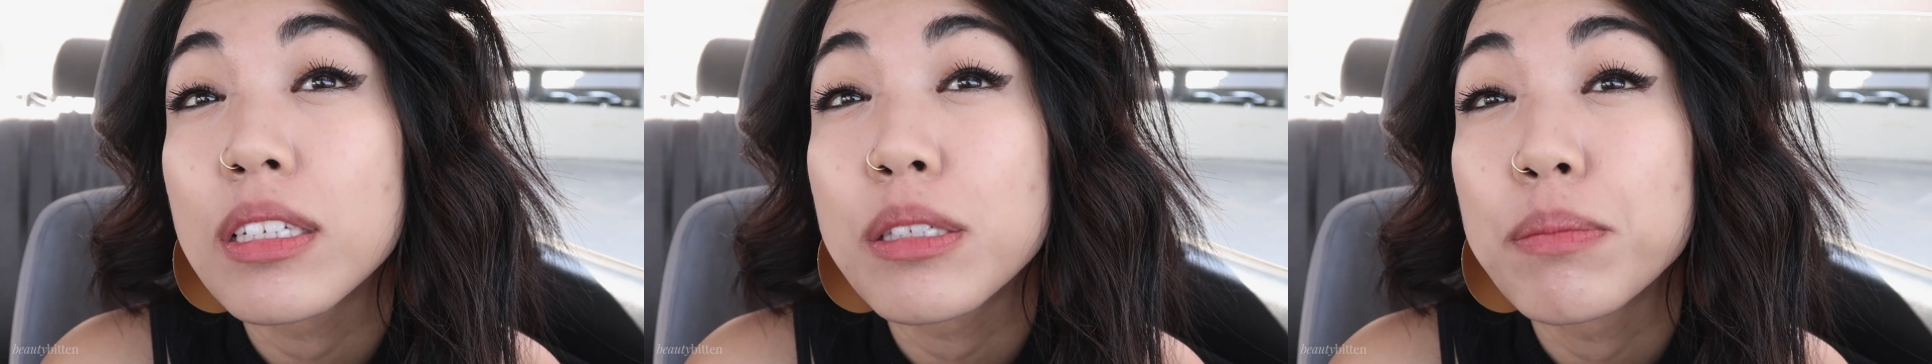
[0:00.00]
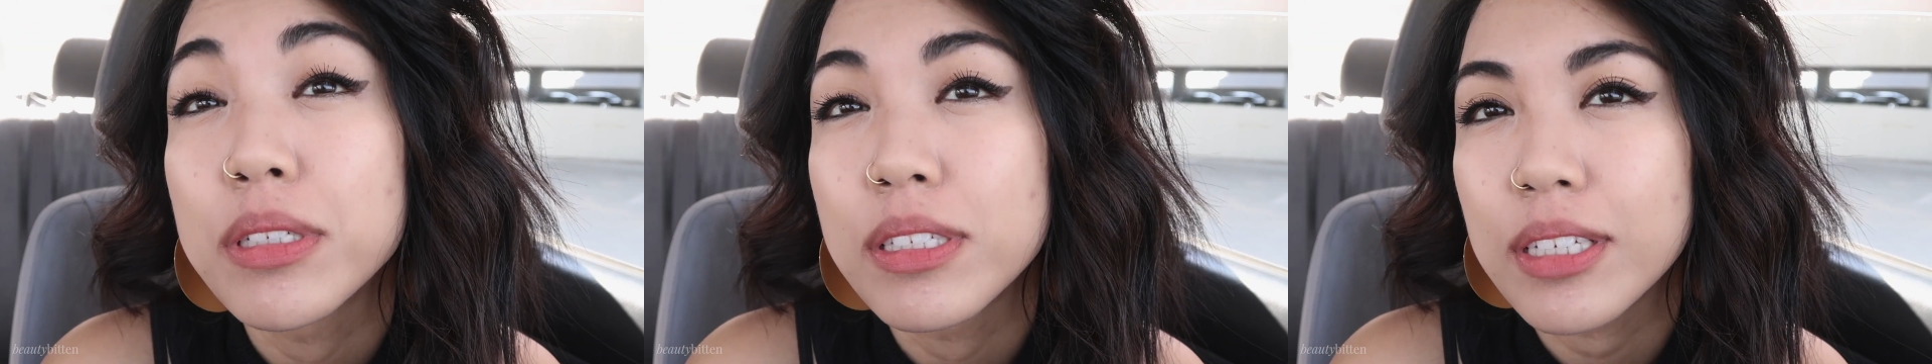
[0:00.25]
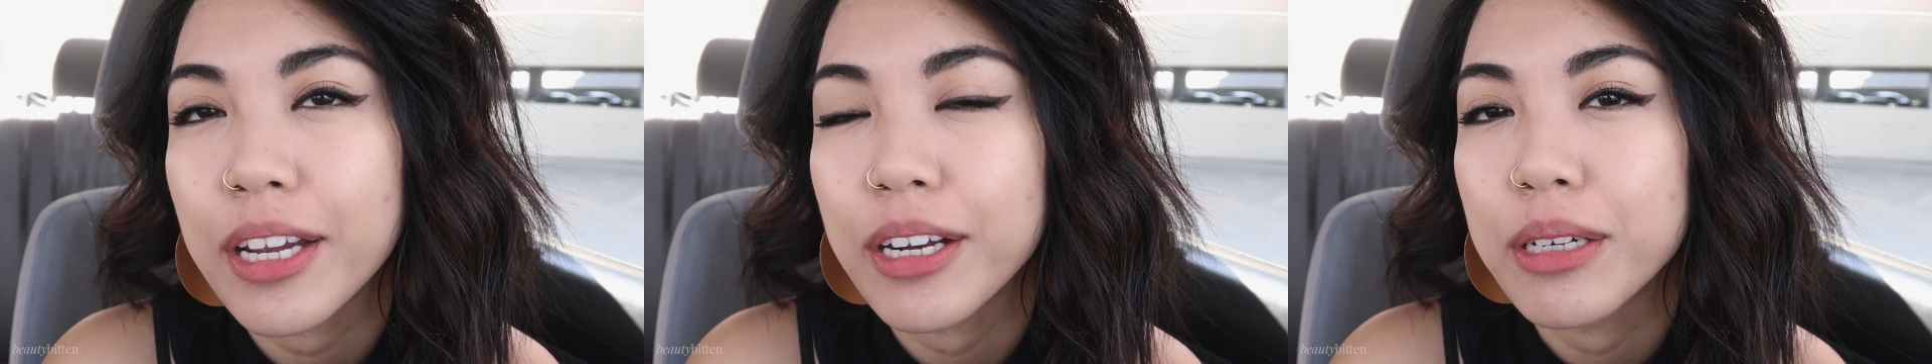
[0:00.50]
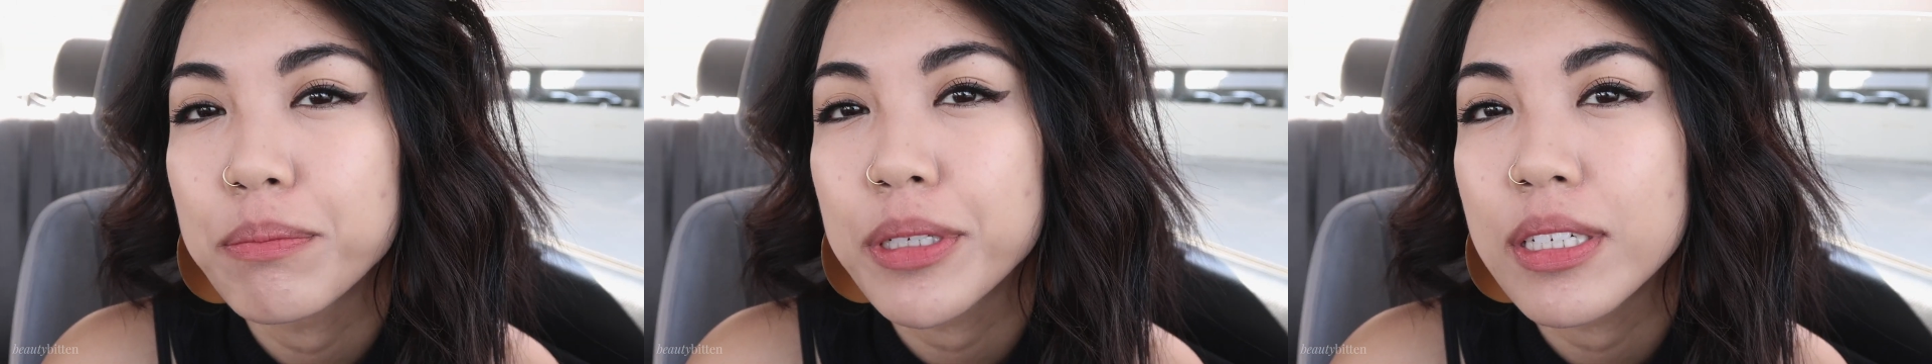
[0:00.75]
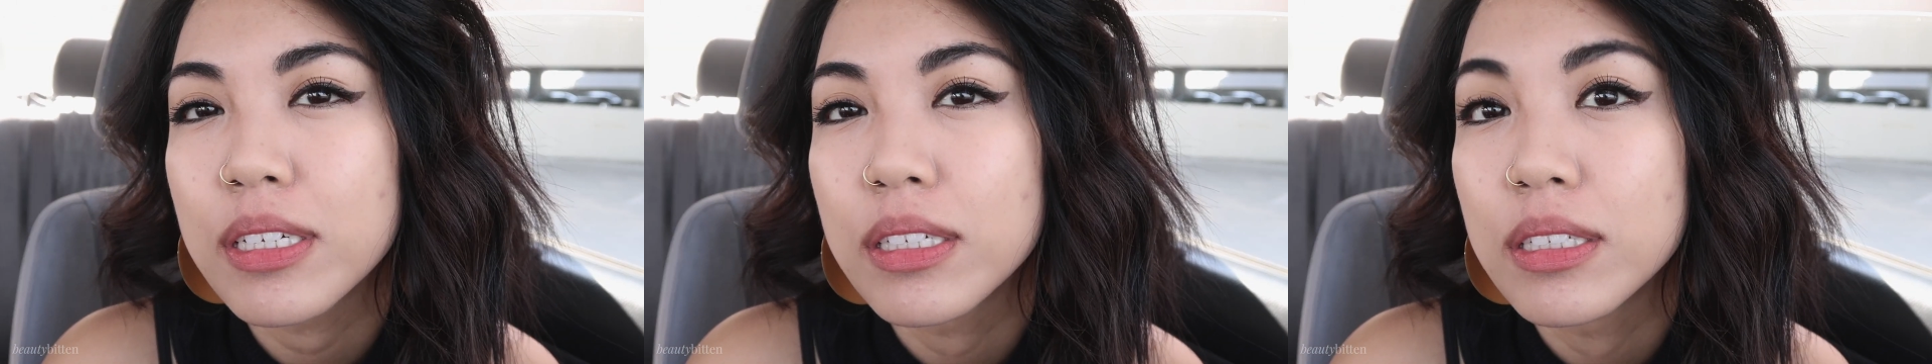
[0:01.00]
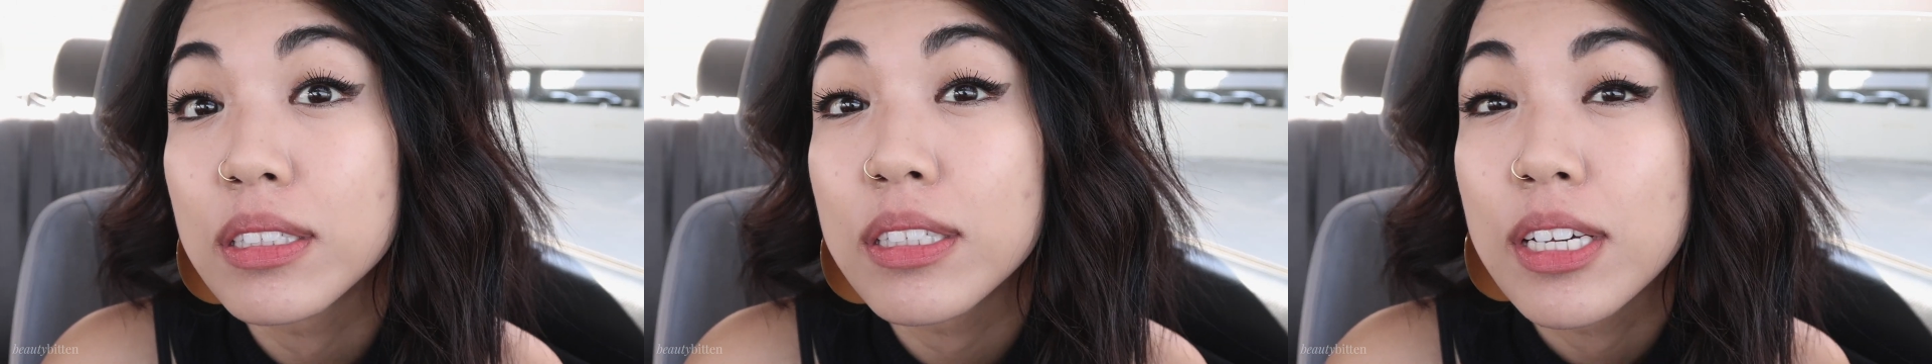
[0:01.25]
this mascara
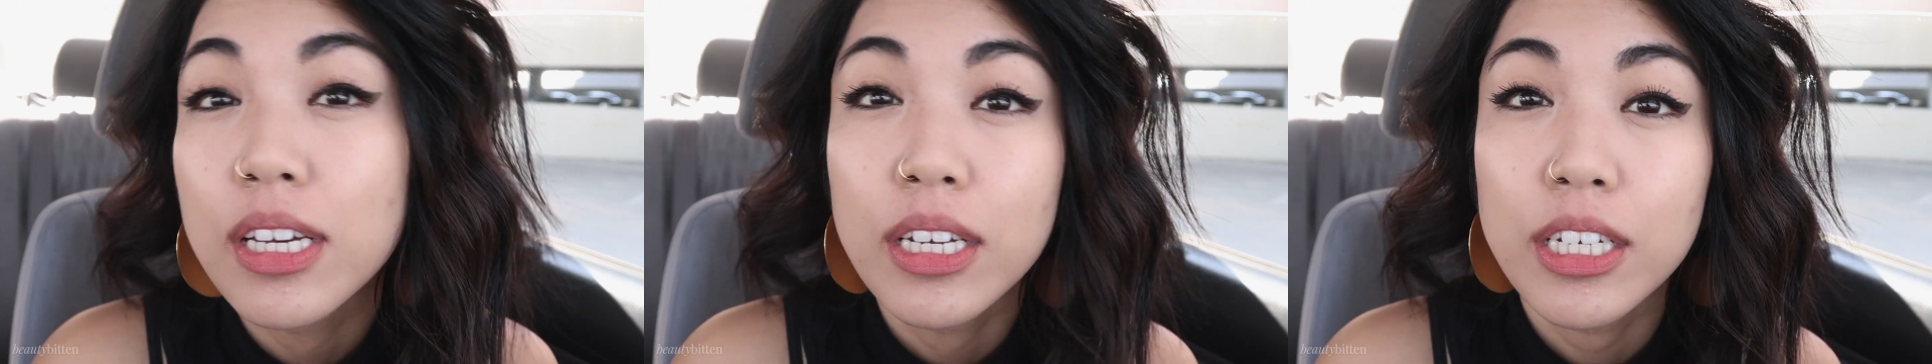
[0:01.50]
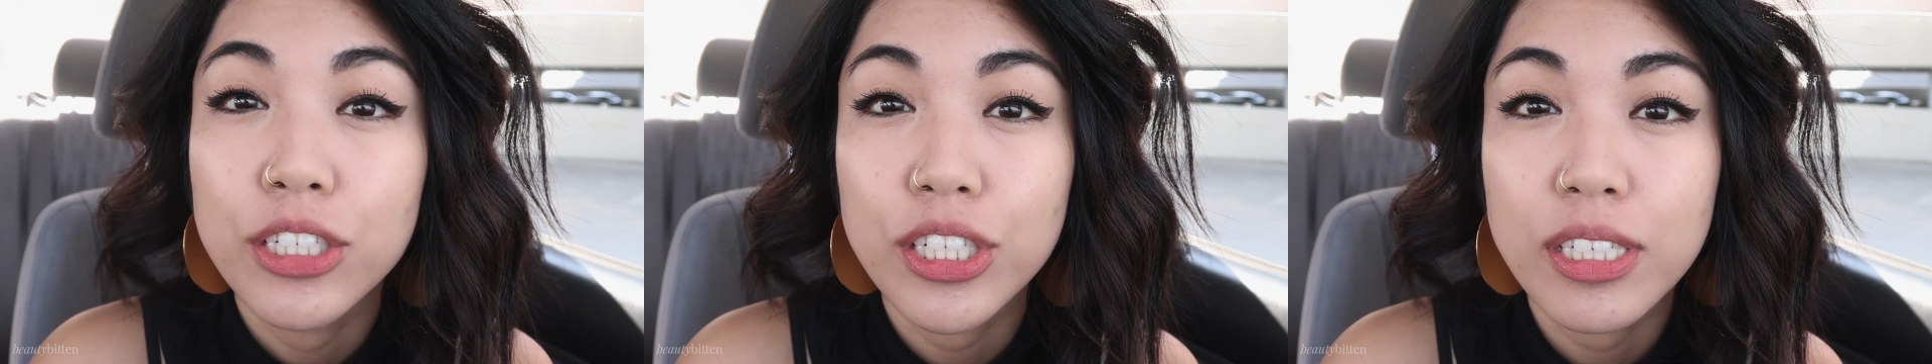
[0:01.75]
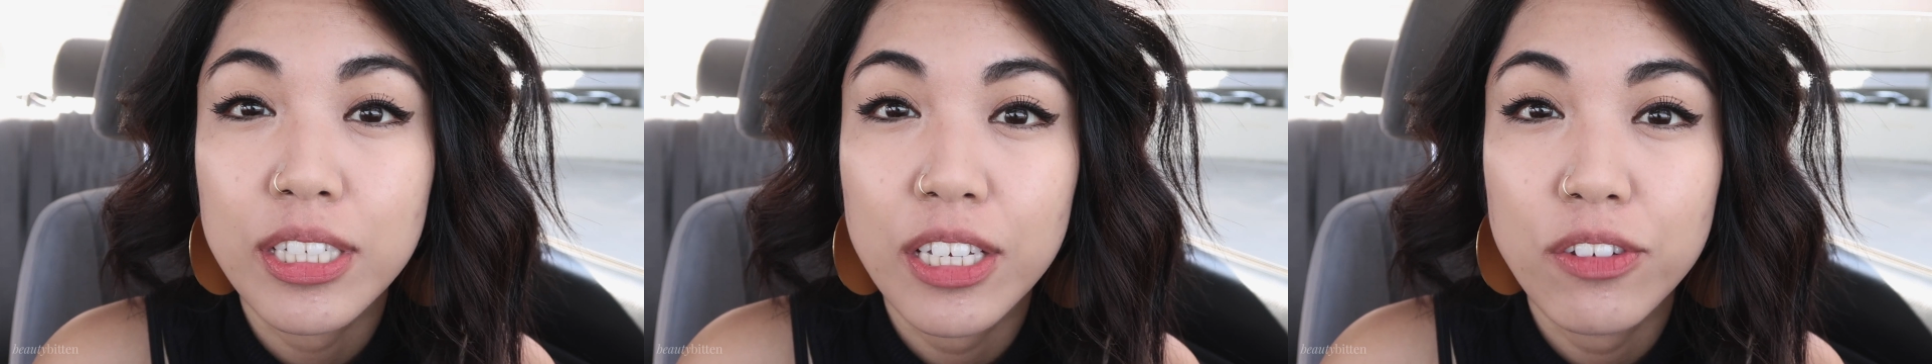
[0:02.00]
because it just